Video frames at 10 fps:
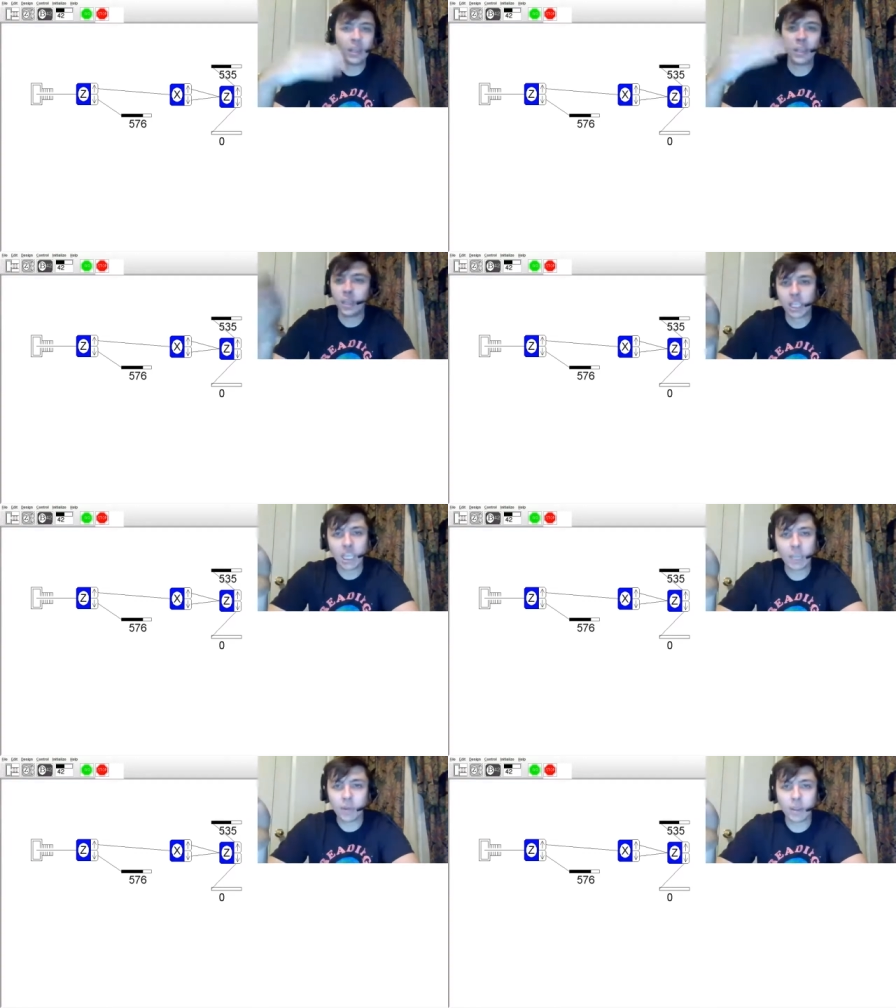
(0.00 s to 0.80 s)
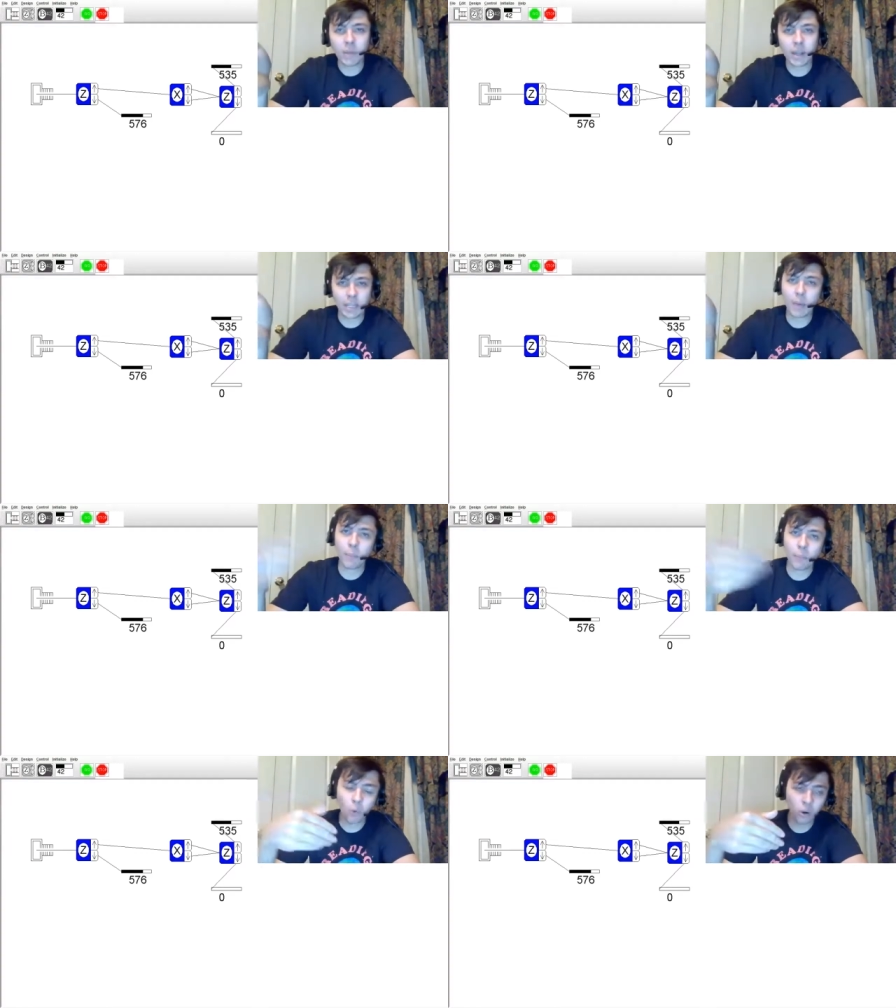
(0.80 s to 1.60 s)
give me some money. I'm
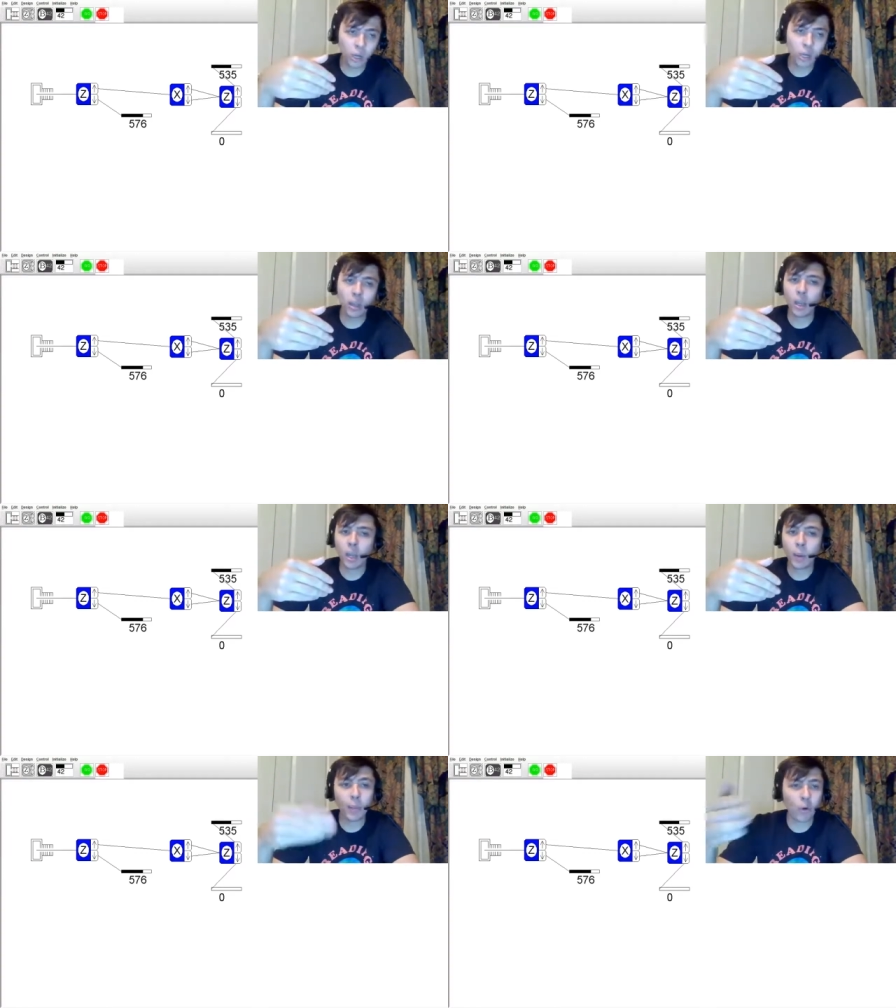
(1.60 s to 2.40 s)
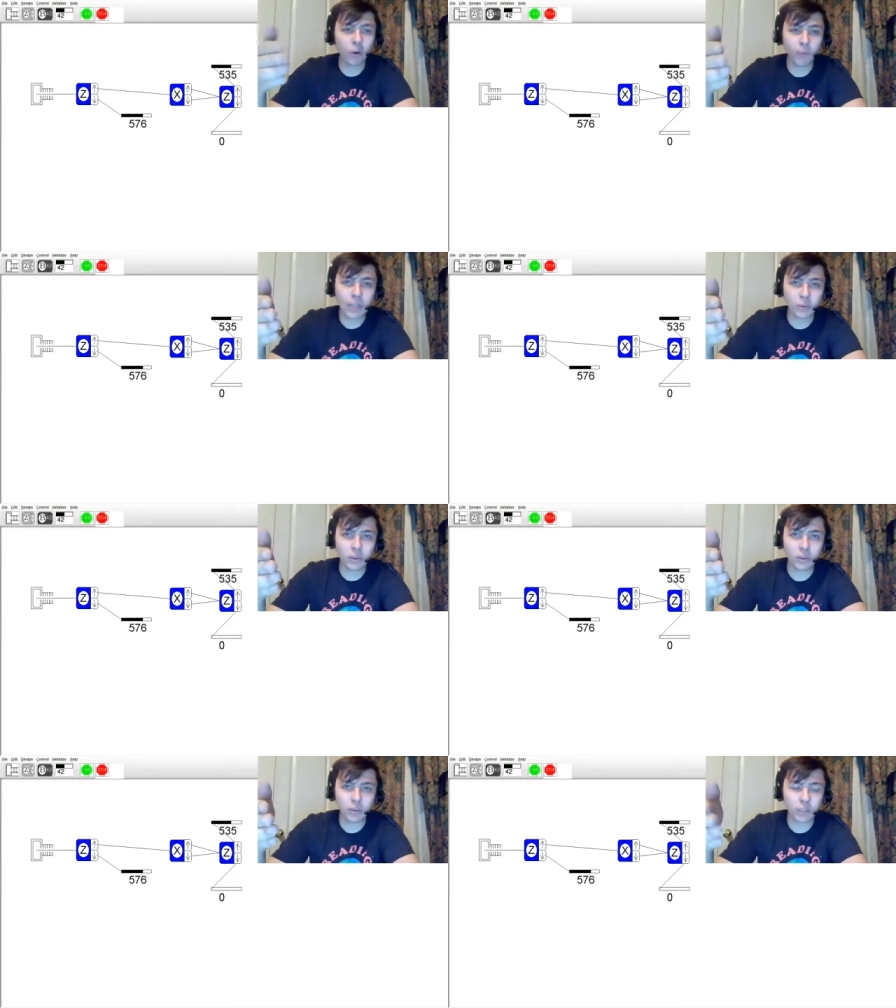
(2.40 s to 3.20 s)
poor. Uh, I'm a poor graduate
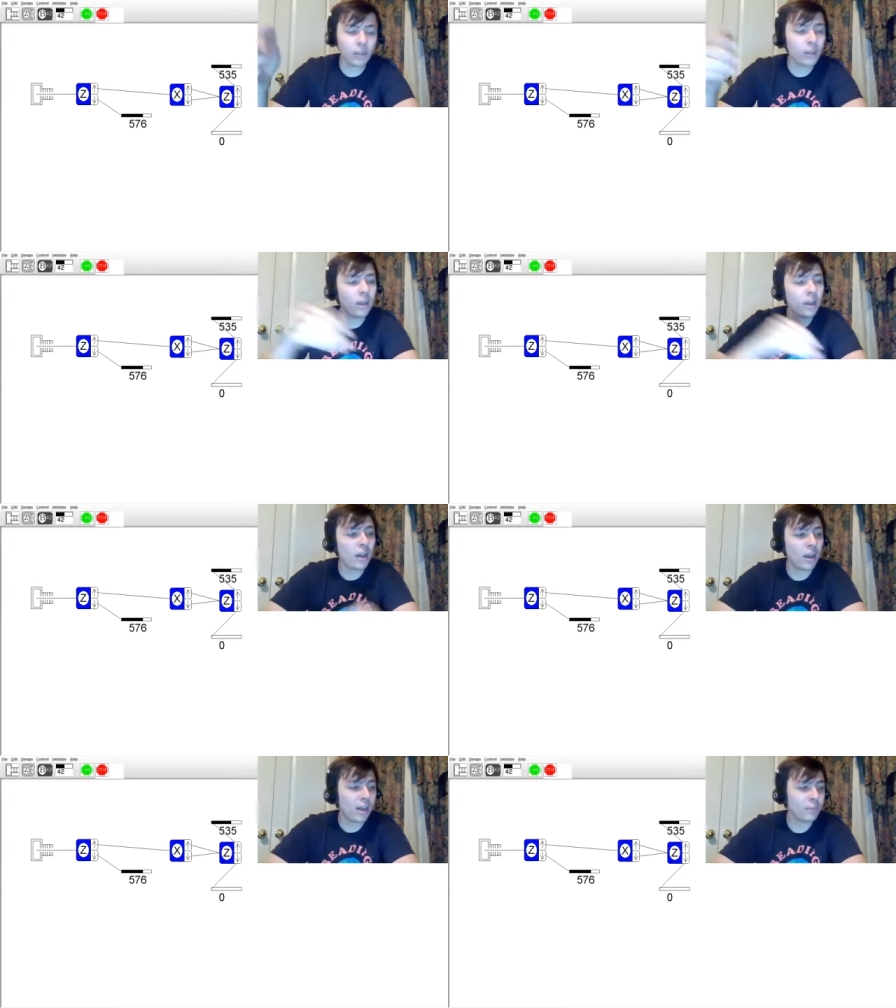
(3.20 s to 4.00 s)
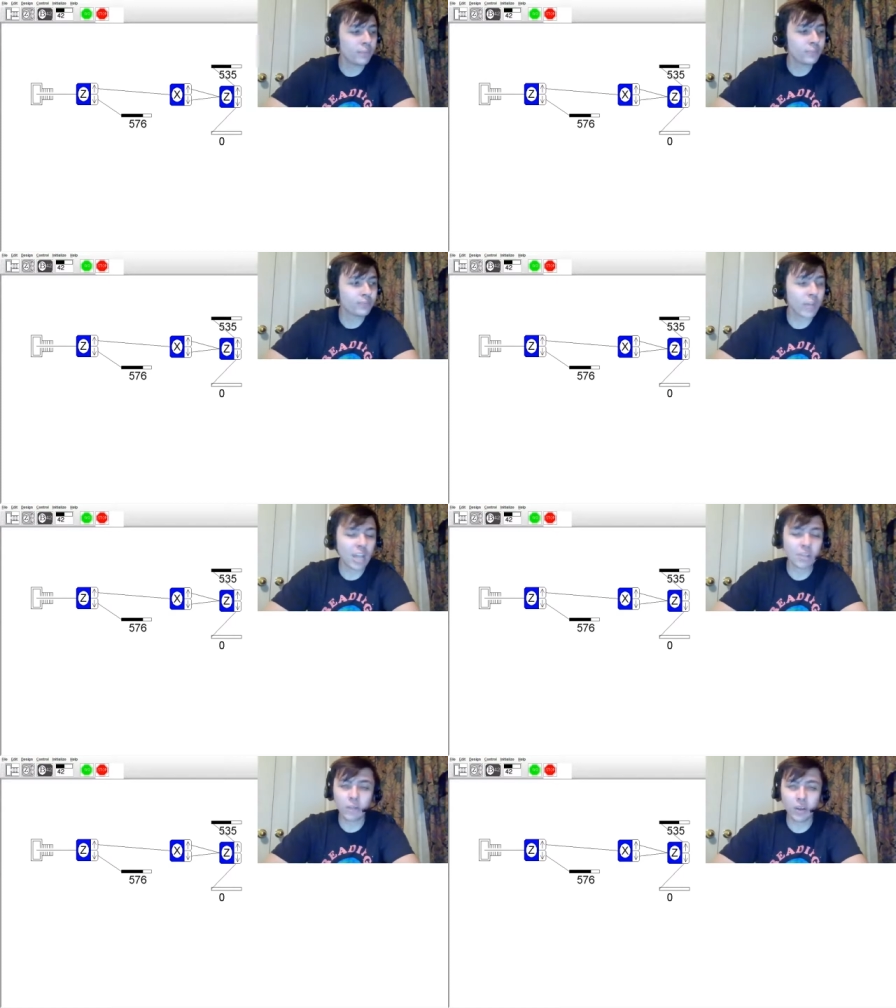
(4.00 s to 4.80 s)
student. Um, lost
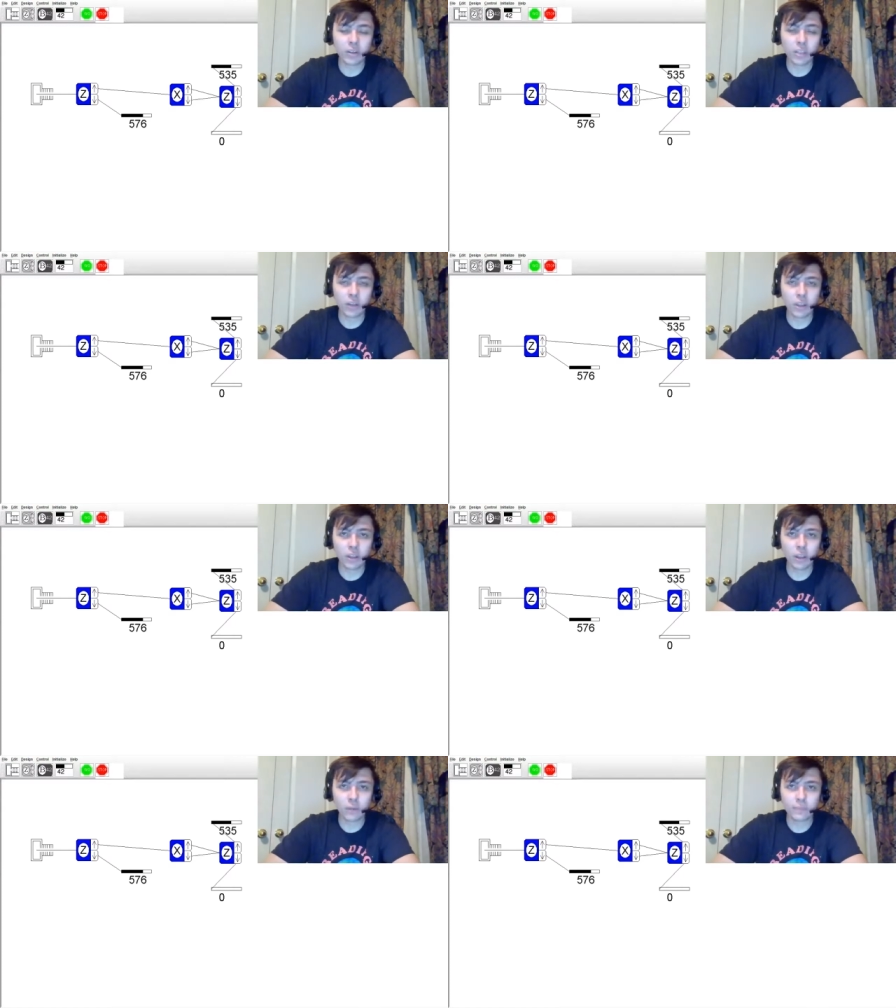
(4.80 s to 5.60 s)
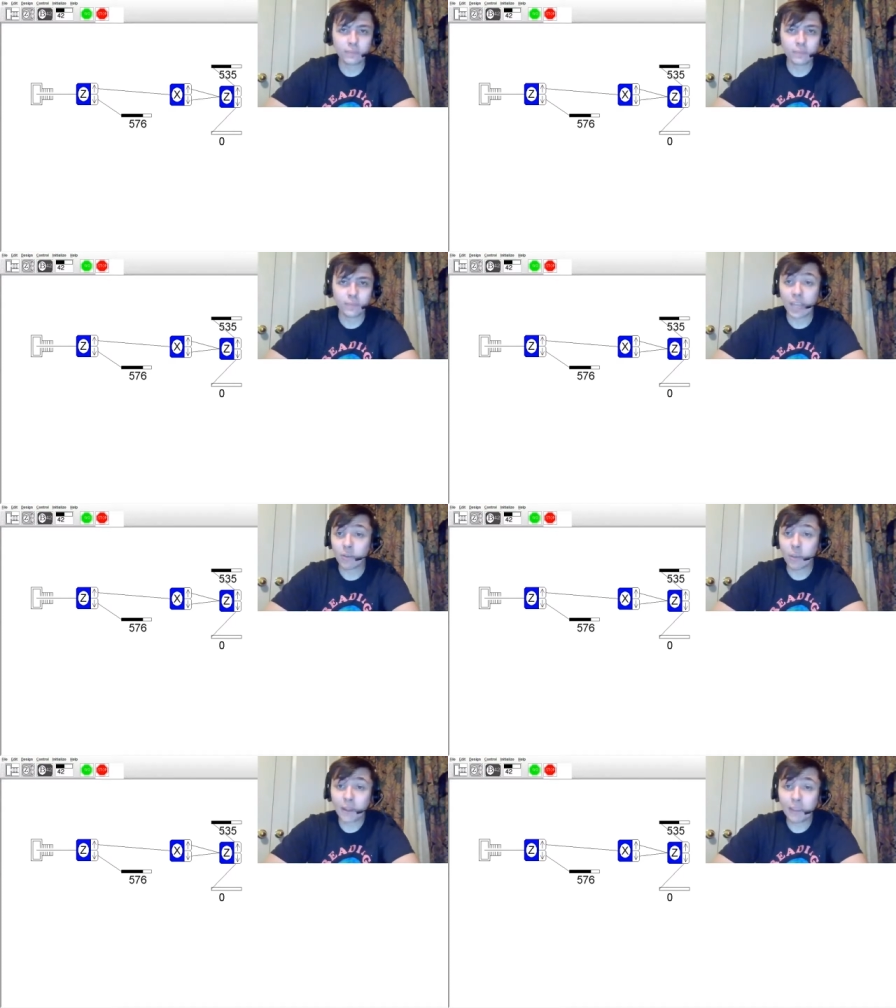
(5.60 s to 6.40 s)
my funding, so that's why I'm
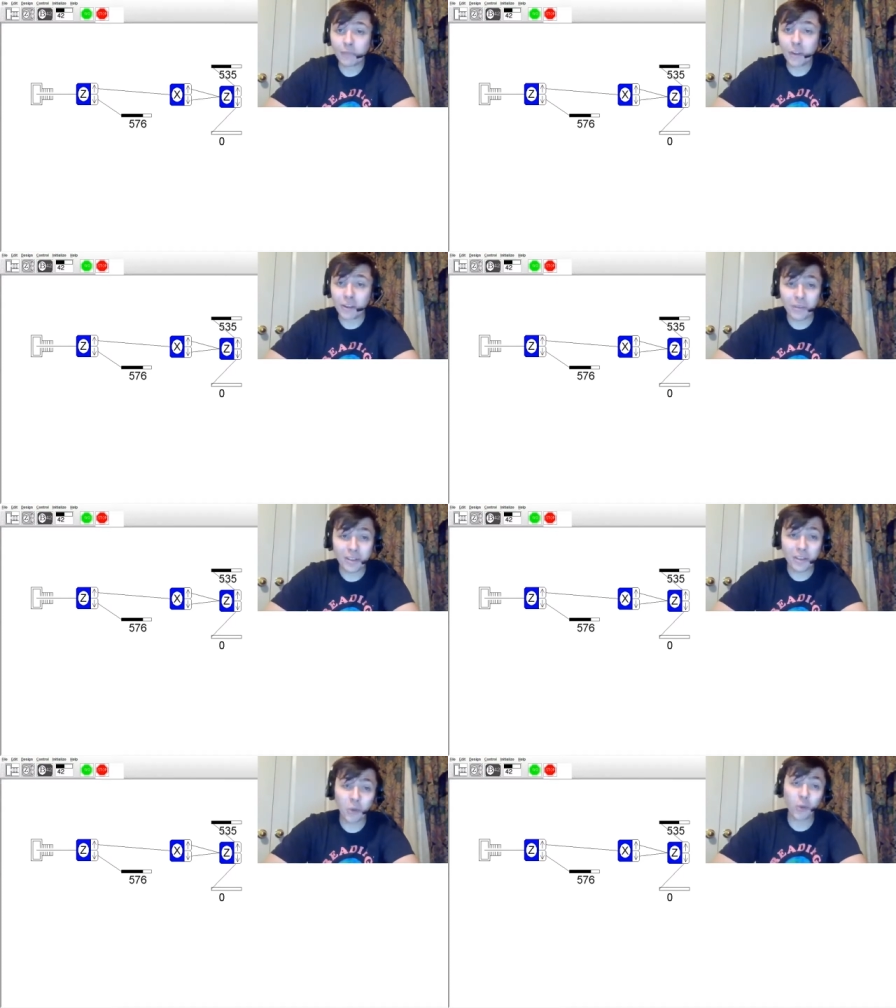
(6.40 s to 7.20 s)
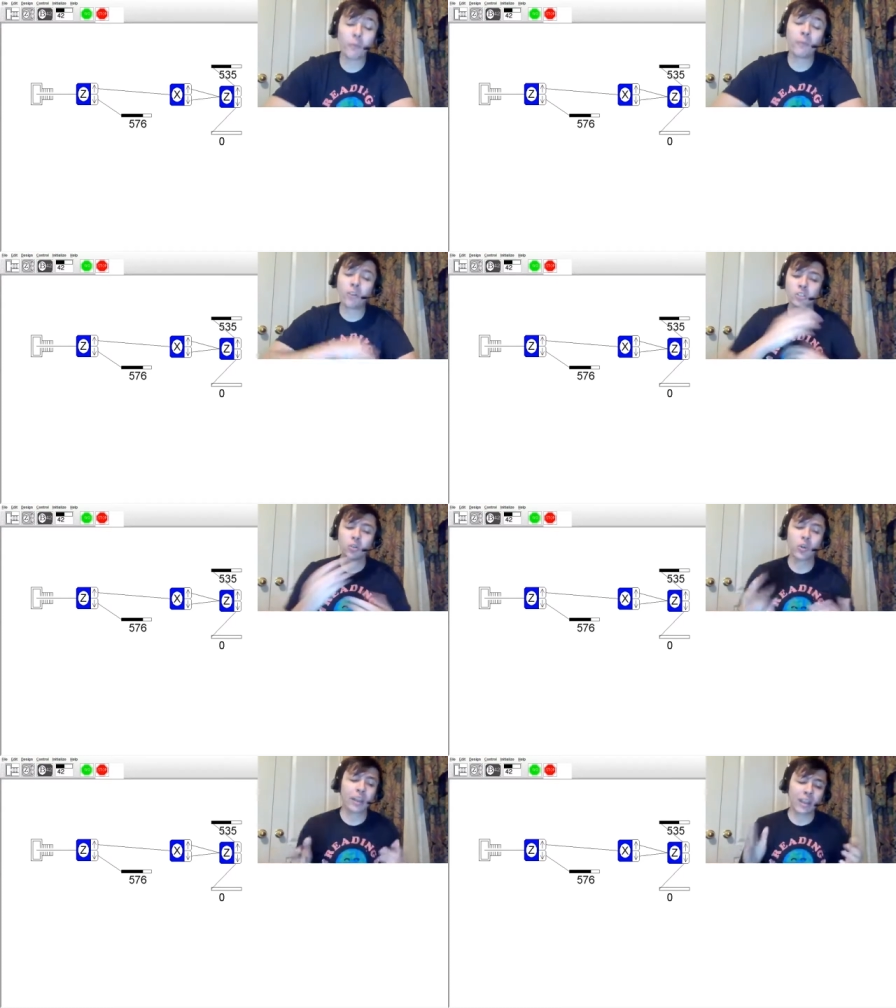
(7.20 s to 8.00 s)
making these videos. So hopefully you enjoy.
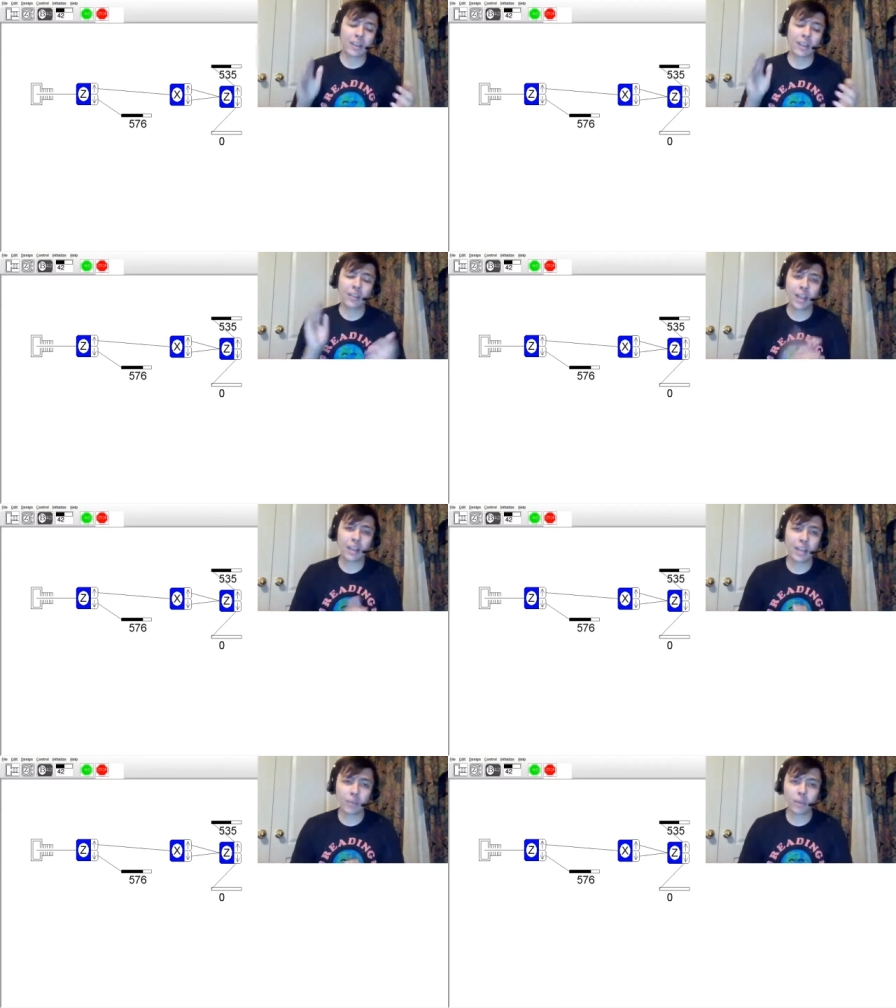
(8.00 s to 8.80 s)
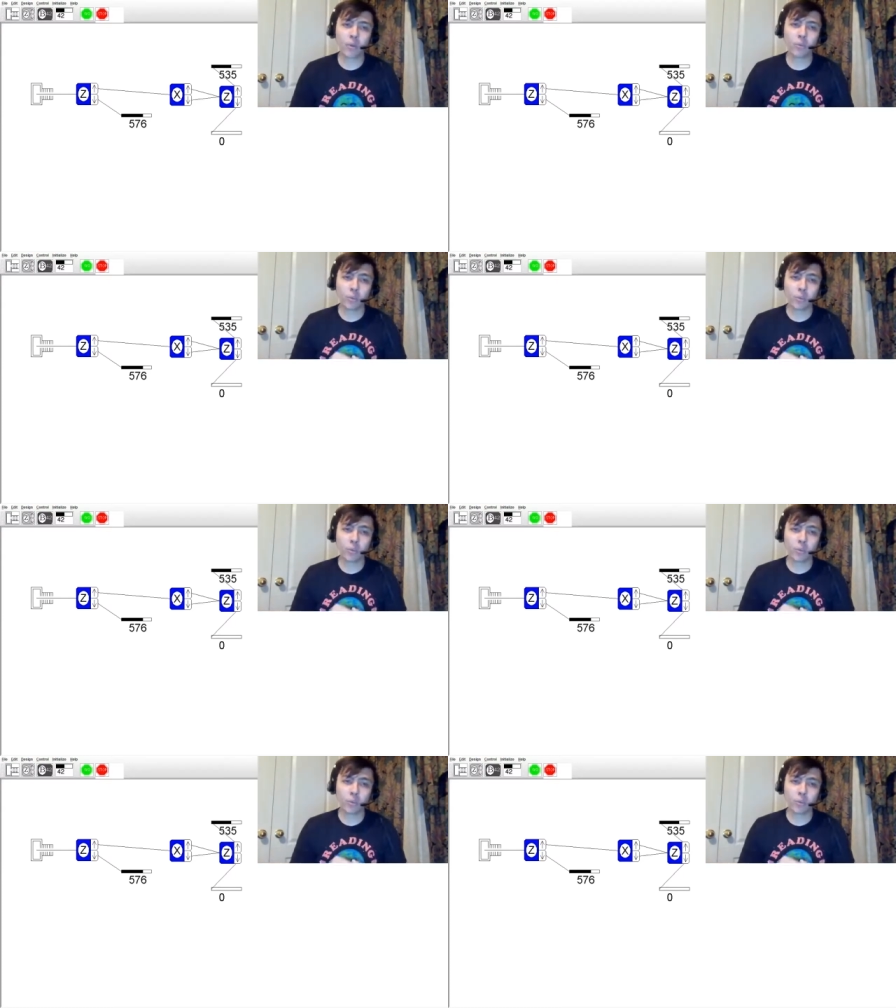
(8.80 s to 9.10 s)
And like I said, in the next episode, we will